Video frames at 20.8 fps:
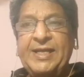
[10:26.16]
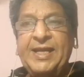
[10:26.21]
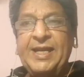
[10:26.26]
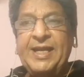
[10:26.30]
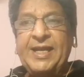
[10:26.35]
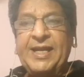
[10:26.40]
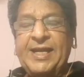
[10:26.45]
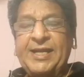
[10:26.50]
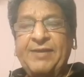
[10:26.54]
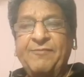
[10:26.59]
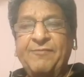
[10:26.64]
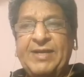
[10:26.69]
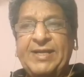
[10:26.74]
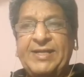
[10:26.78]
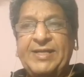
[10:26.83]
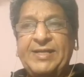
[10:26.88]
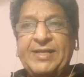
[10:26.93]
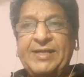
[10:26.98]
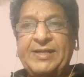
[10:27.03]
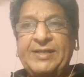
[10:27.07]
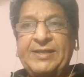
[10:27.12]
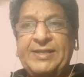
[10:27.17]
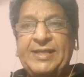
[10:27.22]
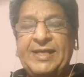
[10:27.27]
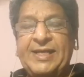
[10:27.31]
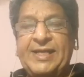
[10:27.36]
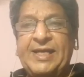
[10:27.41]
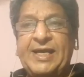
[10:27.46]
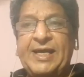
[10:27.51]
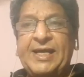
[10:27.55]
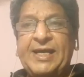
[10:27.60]
And when
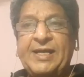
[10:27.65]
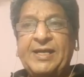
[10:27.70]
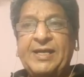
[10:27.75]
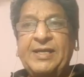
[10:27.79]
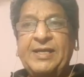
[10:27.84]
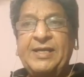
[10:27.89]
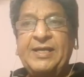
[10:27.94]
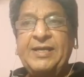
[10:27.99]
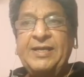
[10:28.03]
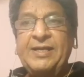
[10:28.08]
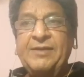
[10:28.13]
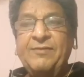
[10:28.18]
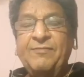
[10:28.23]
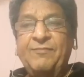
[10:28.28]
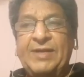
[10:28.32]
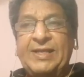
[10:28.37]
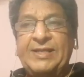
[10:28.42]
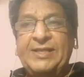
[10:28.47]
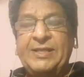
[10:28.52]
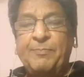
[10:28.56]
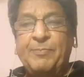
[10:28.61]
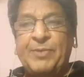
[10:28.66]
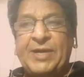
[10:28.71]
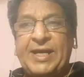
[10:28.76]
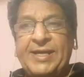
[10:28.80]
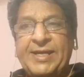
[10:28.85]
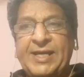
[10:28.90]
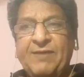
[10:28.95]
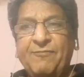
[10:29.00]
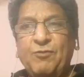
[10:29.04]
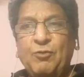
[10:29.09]
the
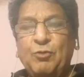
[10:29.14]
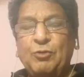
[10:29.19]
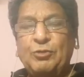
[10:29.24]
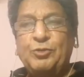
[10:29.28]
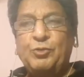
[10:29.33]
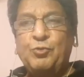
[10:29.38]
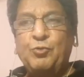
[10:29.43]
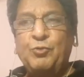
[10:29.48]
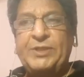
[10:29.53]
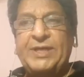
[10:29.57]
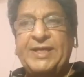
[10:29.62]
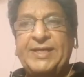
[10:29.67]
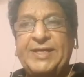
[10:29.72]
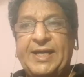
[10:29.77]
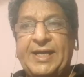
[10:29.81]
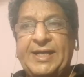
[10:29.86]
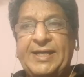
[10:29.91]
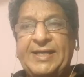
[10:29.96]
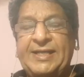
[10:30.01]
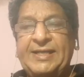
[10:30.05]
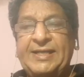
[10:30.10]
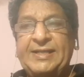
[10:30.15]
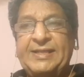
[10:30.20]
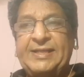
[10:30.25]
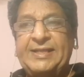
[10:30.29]
prana flows through the nadi,